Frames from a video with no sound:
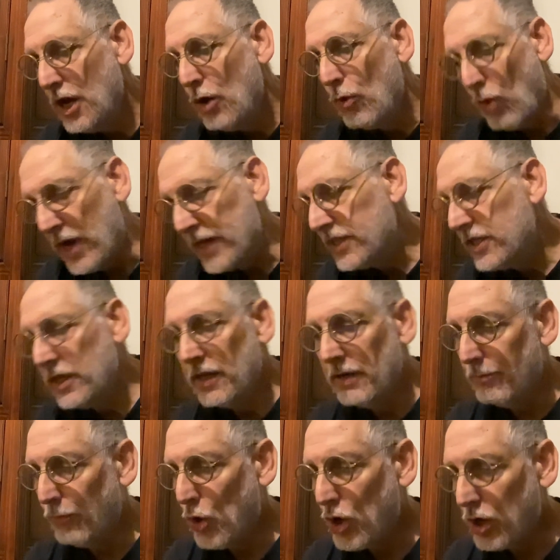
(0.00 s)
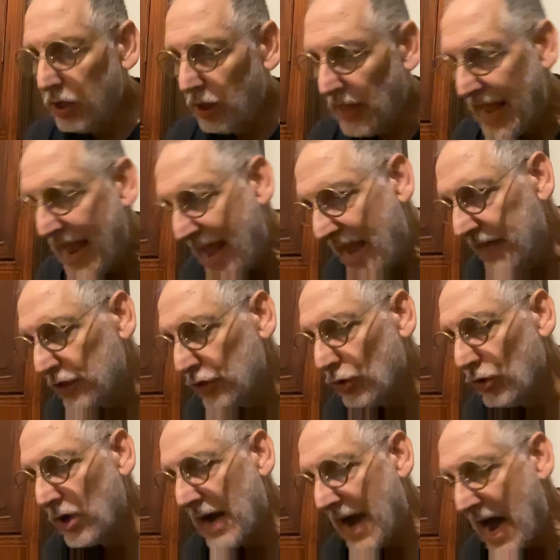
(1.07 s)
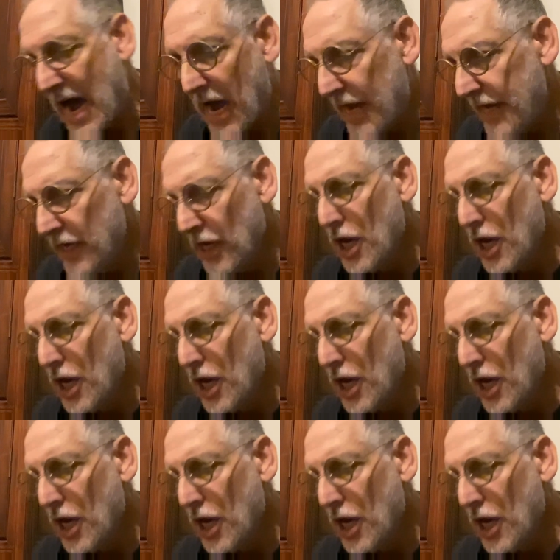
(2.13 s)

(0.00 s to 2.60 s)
what immortal hand or eye